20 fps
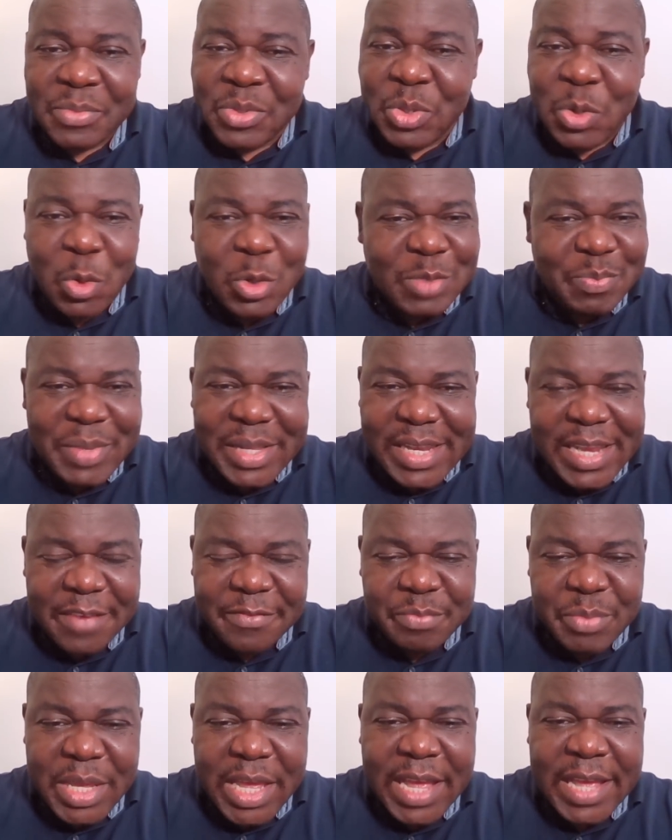Don't be
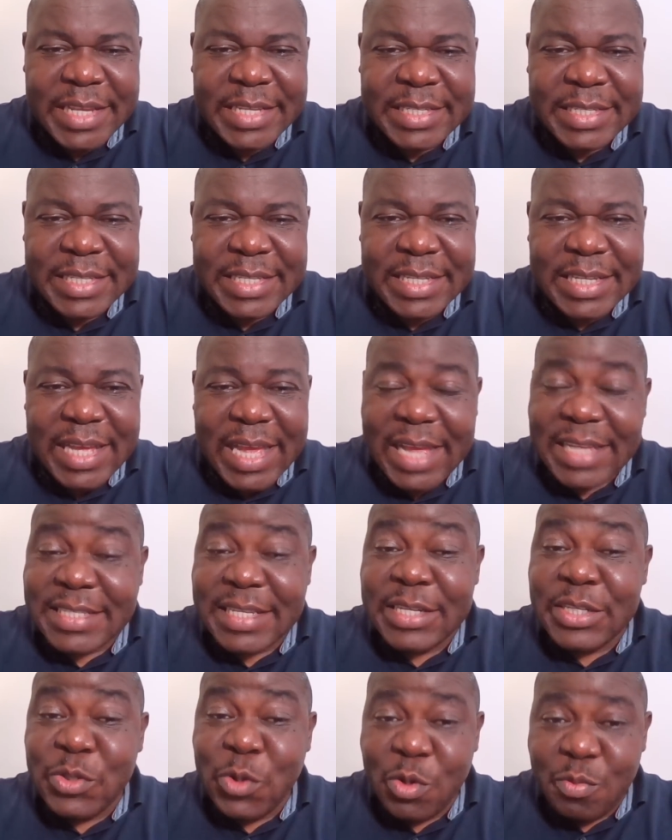left behind. I
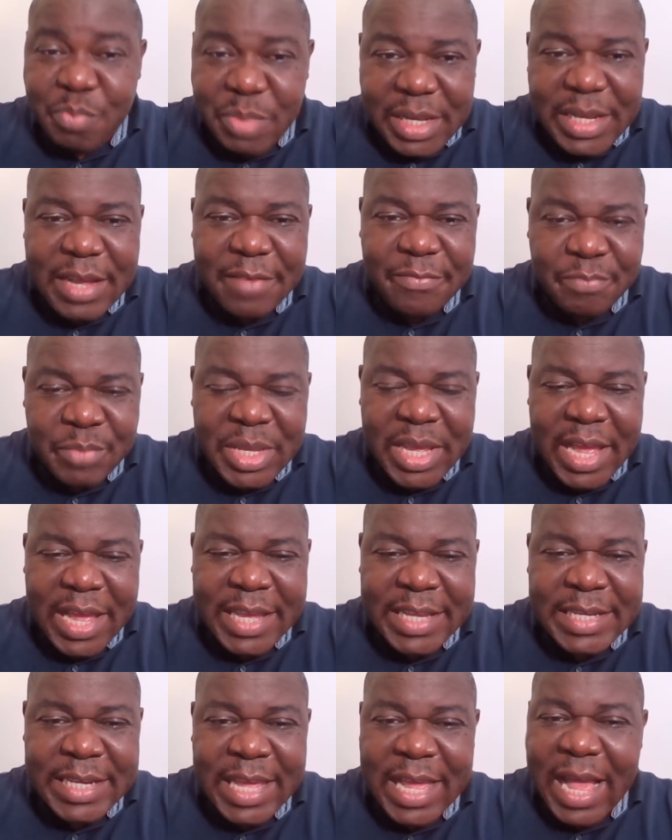say, don't be left behind.